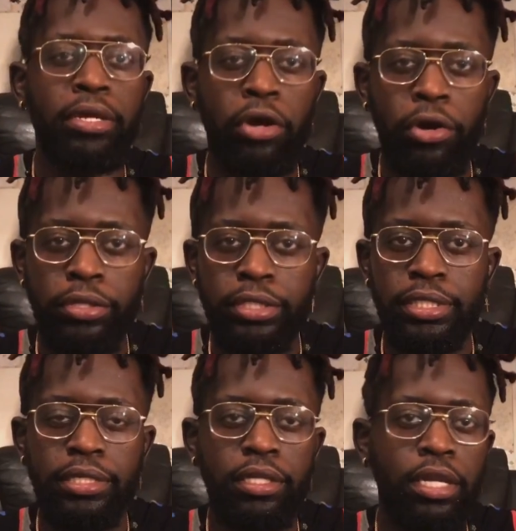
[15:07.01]
hearts
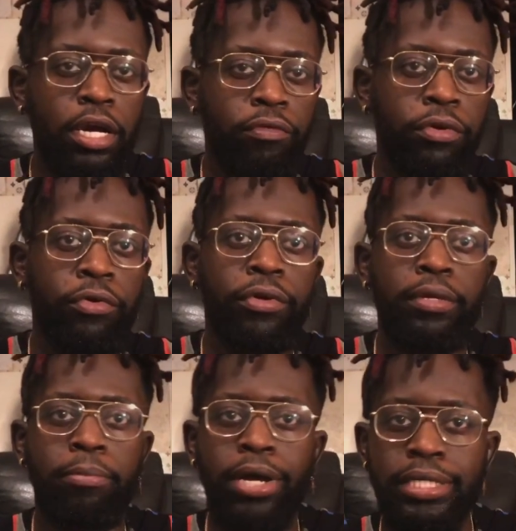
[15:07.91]
in the long run or in the
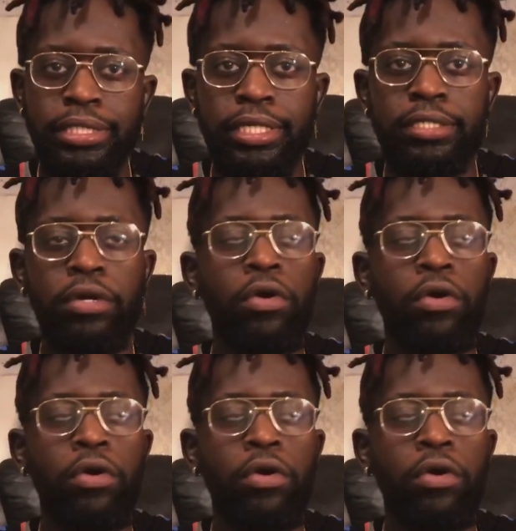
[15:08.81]
process,